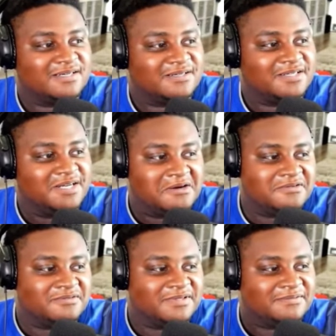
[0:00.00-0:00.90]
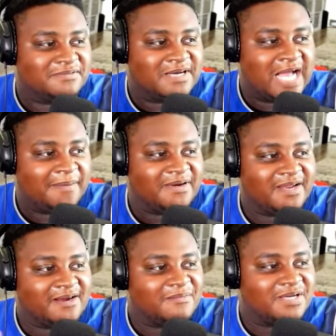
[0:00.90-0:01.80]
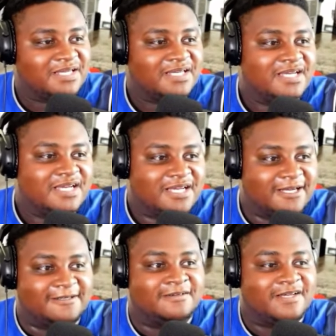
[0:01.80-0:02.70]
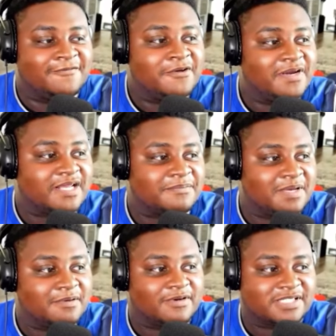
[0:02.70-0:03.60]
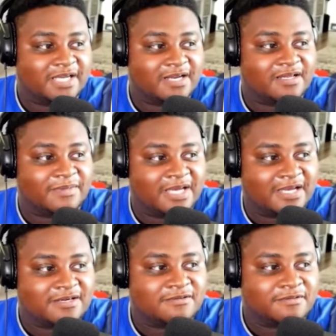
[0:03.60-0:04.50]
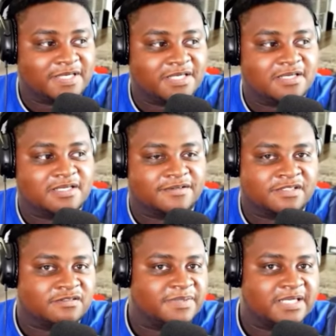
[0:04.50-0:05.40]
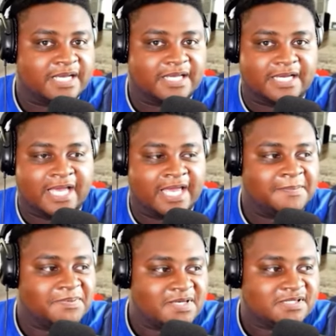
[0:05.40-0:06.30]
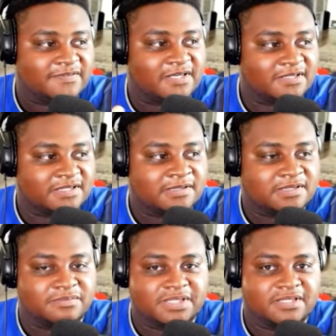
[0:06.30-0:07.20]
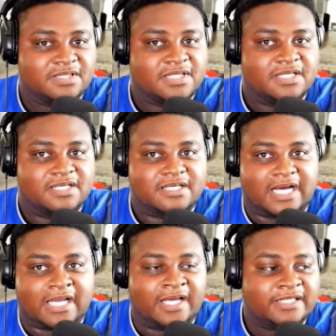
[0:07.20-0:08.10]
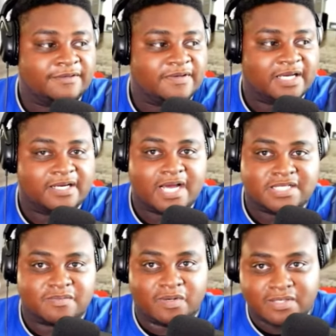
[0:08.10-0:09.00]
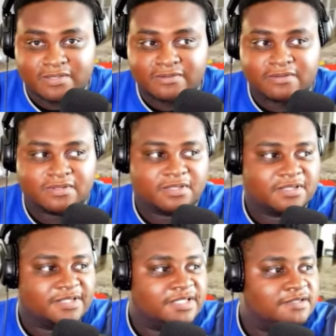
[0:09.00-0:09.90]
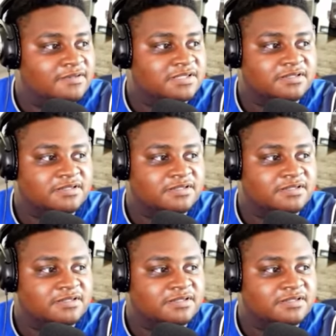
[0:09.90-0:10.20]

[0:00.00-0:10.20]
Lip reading: what happened there. But if we would be able to retain him and do what we did, this would have been like an A+ of all season. But I like that we got Najee Marshall. He was on